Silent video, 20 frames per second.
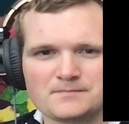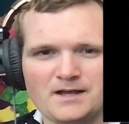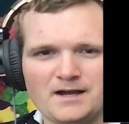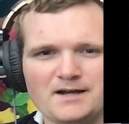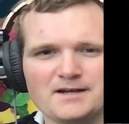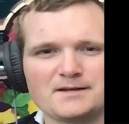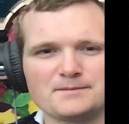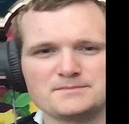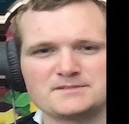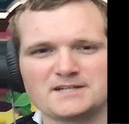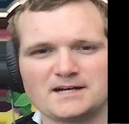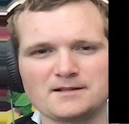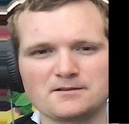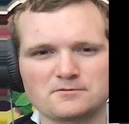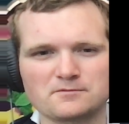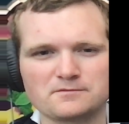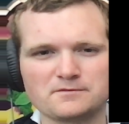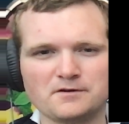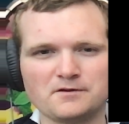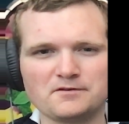Hi, I'm Tyler
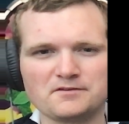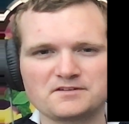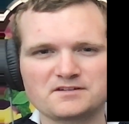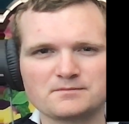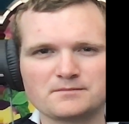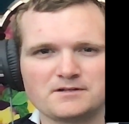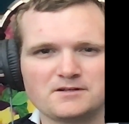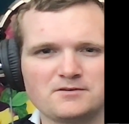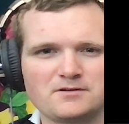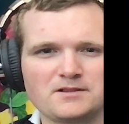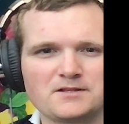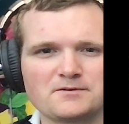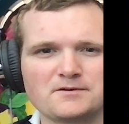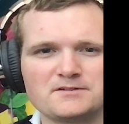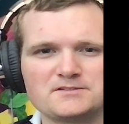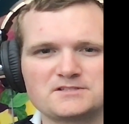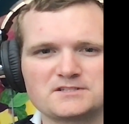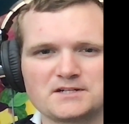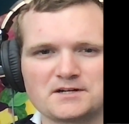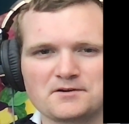Folse. I'm a nuclear
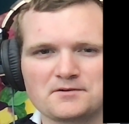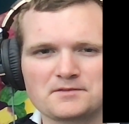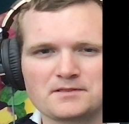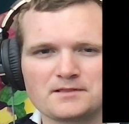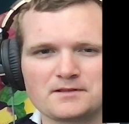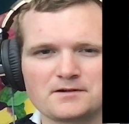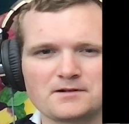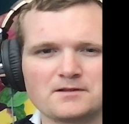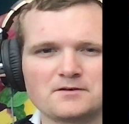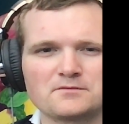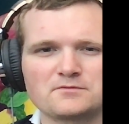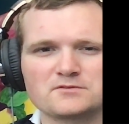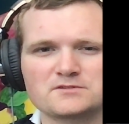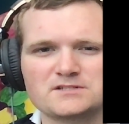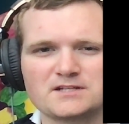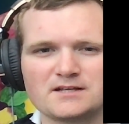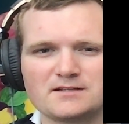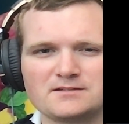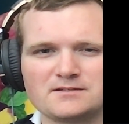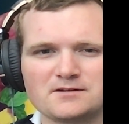engineer with a little over
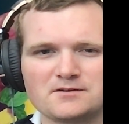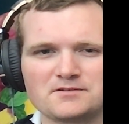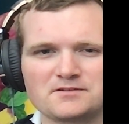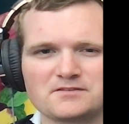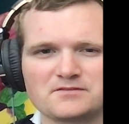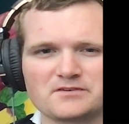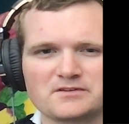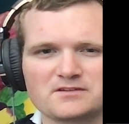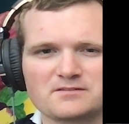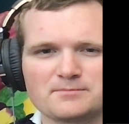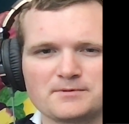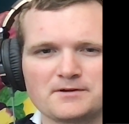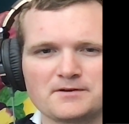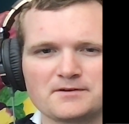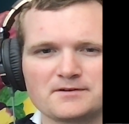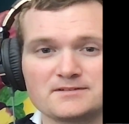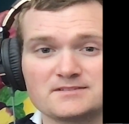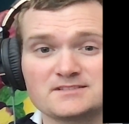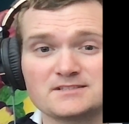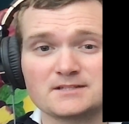10 years of
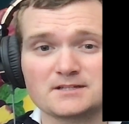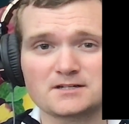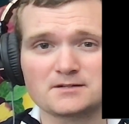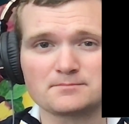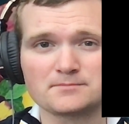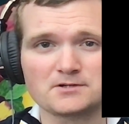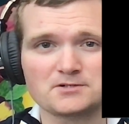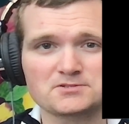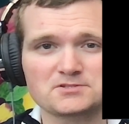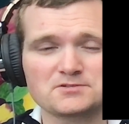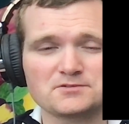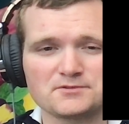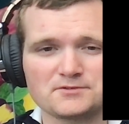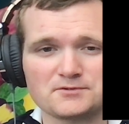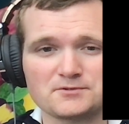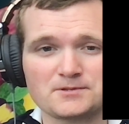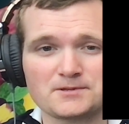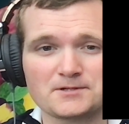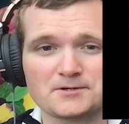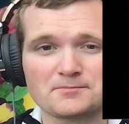experience in the commercial
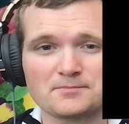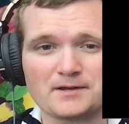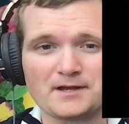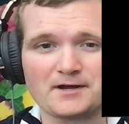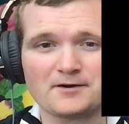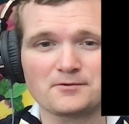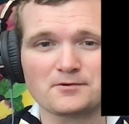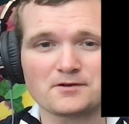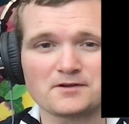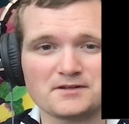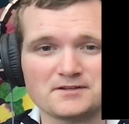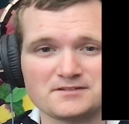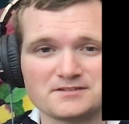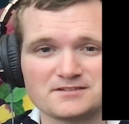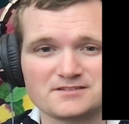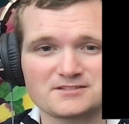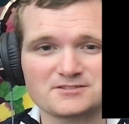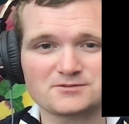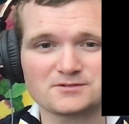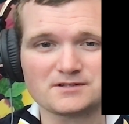nuclear power
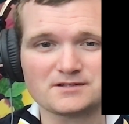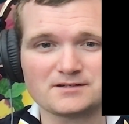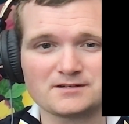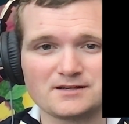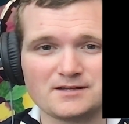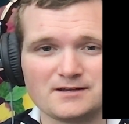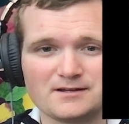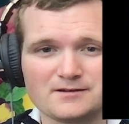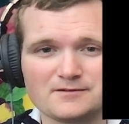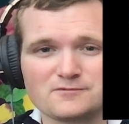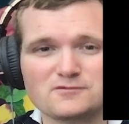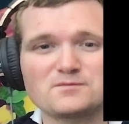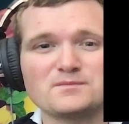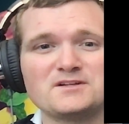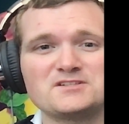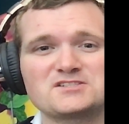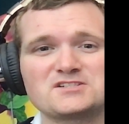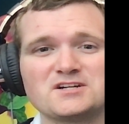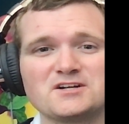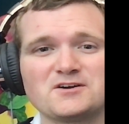industry. From
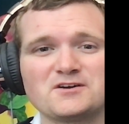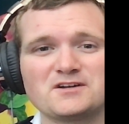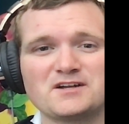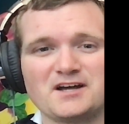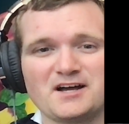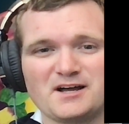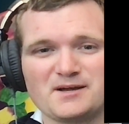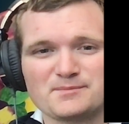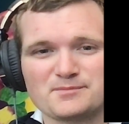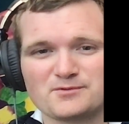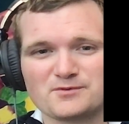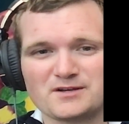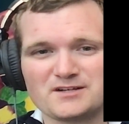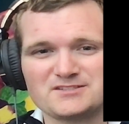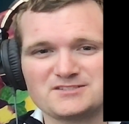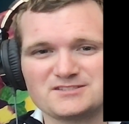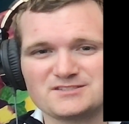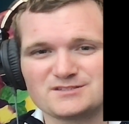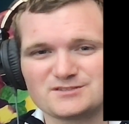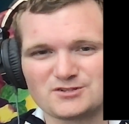engineering to
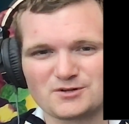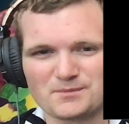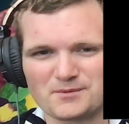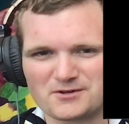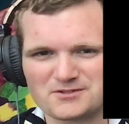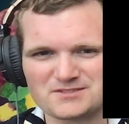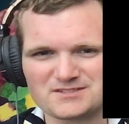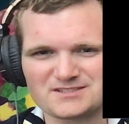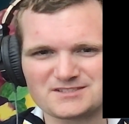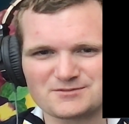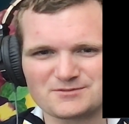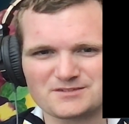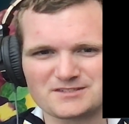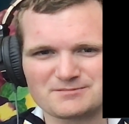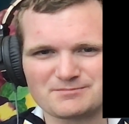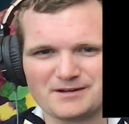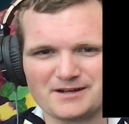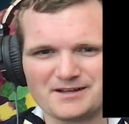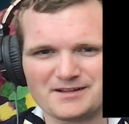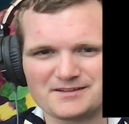operations to emergency
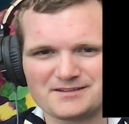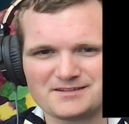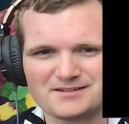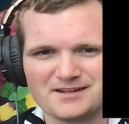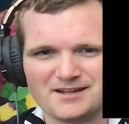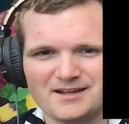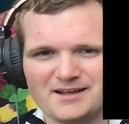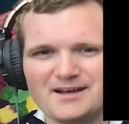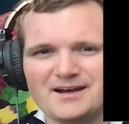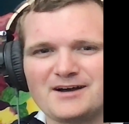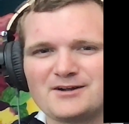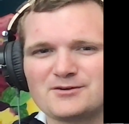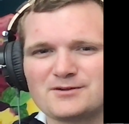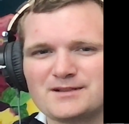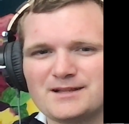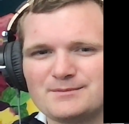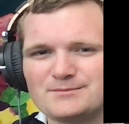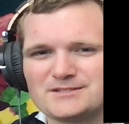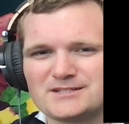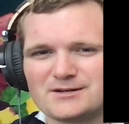response. I don't
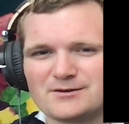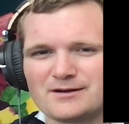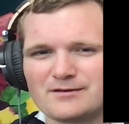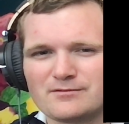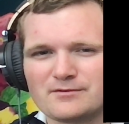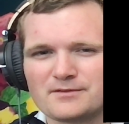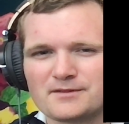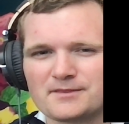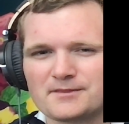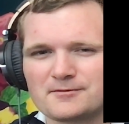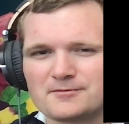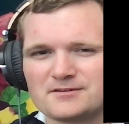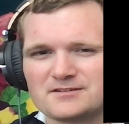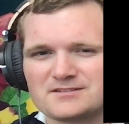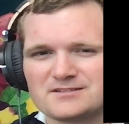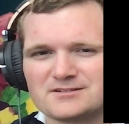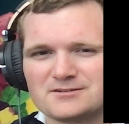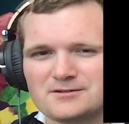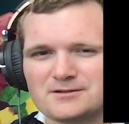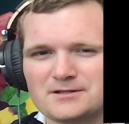claim to know everything there is
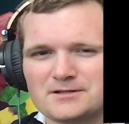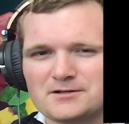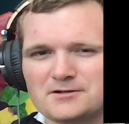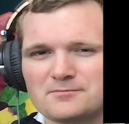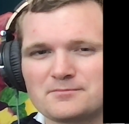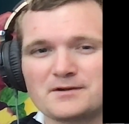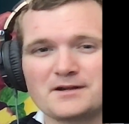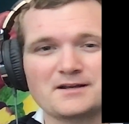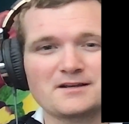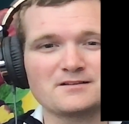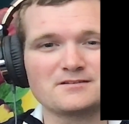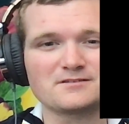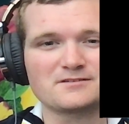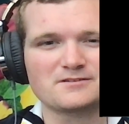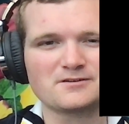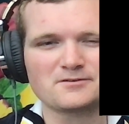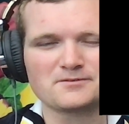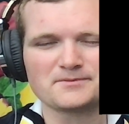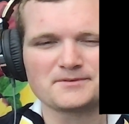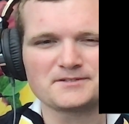nuclear, but I can
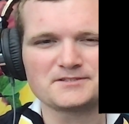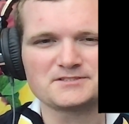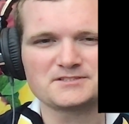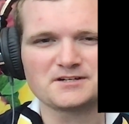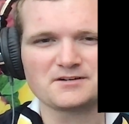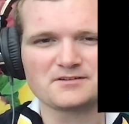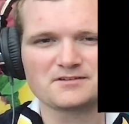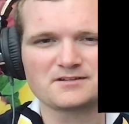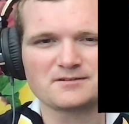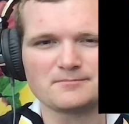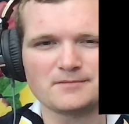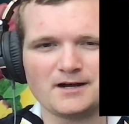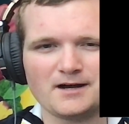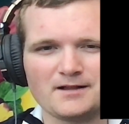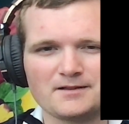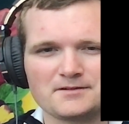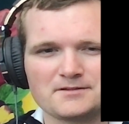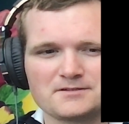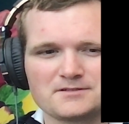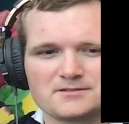certainly share some
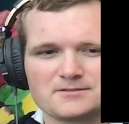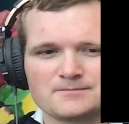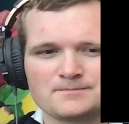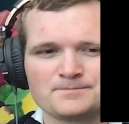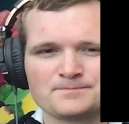knowledge.